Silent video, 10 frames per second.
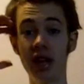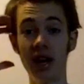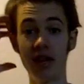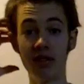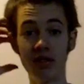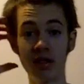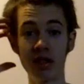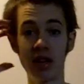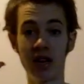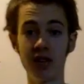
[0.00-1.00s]
and have
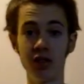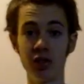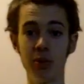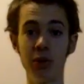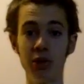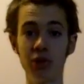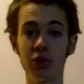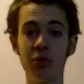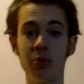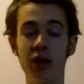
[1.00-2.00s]
kind of a
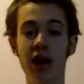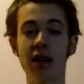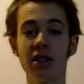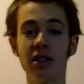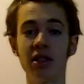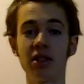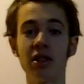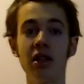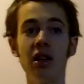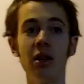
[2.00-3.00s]
spiritual
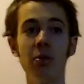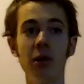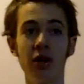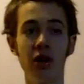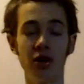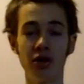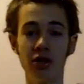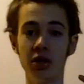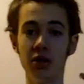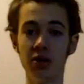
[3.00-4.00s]
practice, but
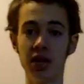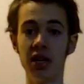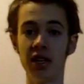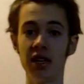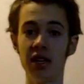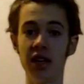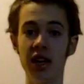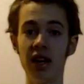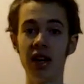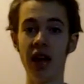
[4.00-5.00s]
also taking
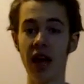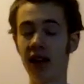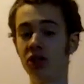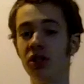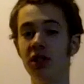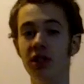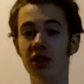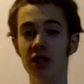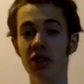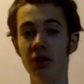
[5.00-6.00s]

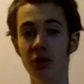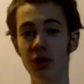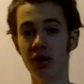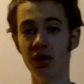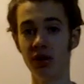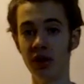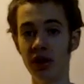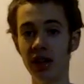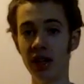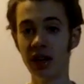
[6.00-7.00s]
action in the
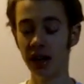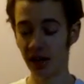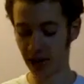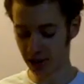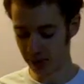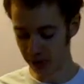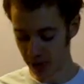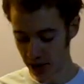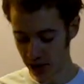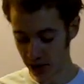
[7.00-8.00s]
world
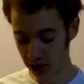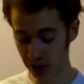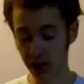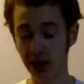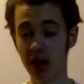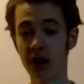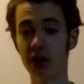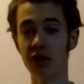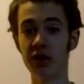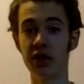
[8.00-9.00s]
um, and doing
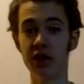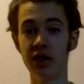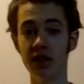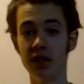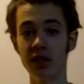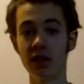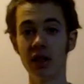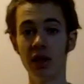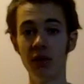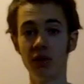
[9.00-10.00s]
concrete things,
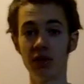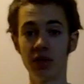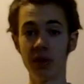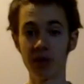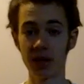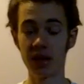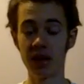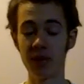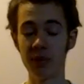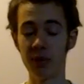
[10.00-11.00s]
which is something
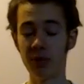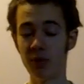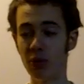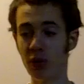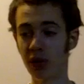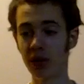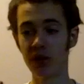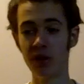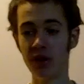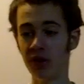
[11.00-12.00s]
that I've been
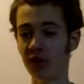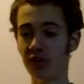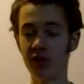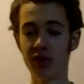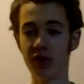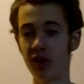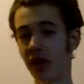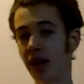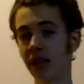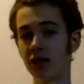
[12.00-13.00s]
working with for the
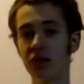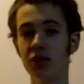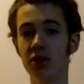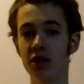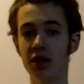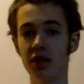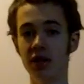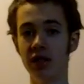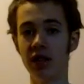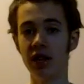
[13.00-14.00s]
last two
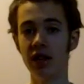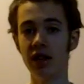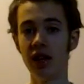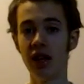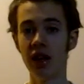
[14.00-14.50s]
years. And